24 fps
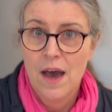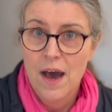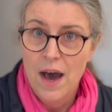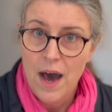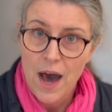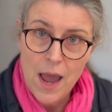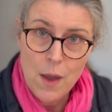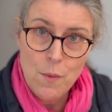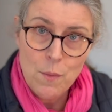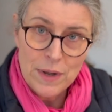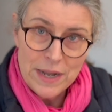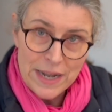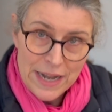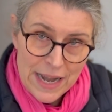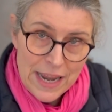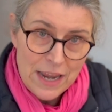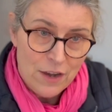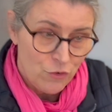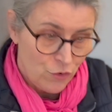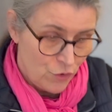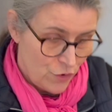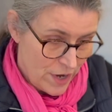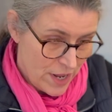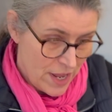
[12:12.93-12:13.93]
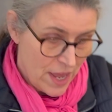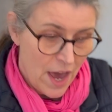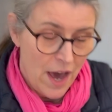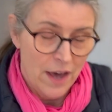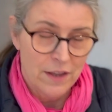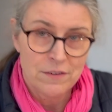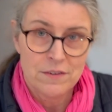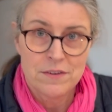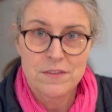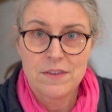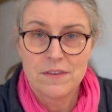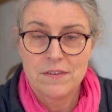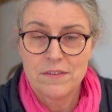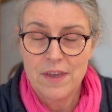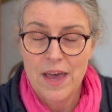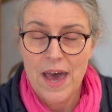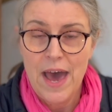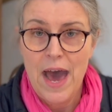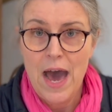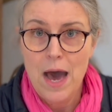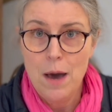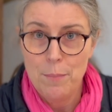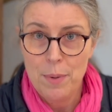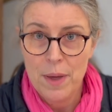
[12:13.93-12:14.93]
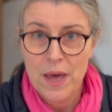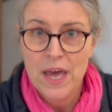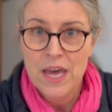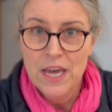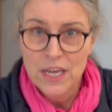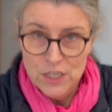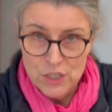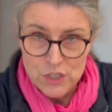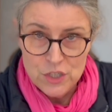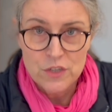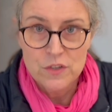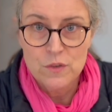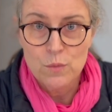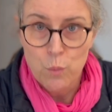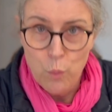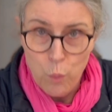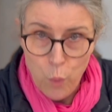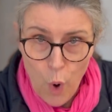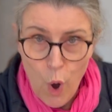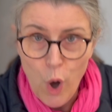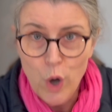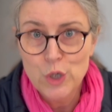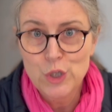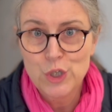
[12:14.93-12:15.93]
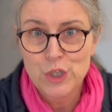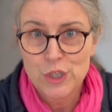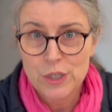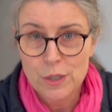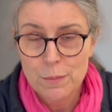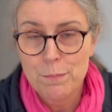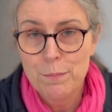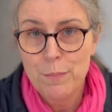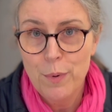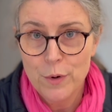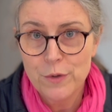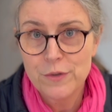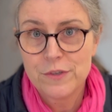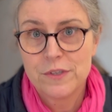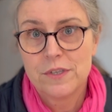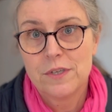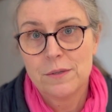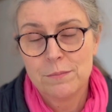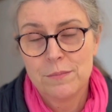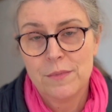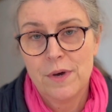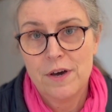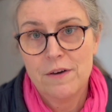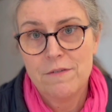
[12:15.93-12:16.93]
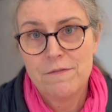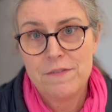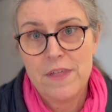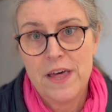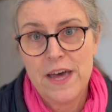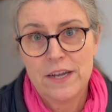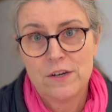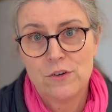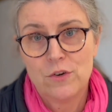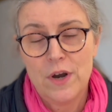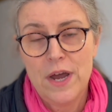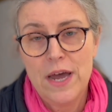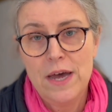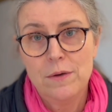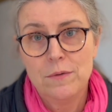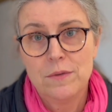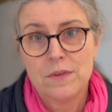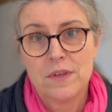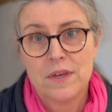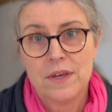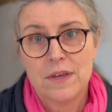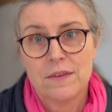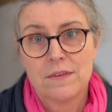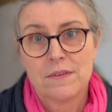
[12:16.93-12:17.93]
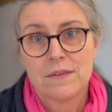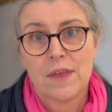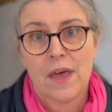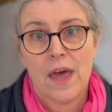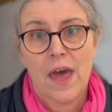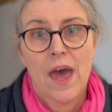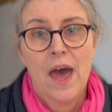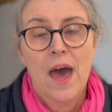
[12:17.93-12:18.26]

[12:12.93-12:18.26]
I would literally, under the tap, just wash the bottom of their trousers.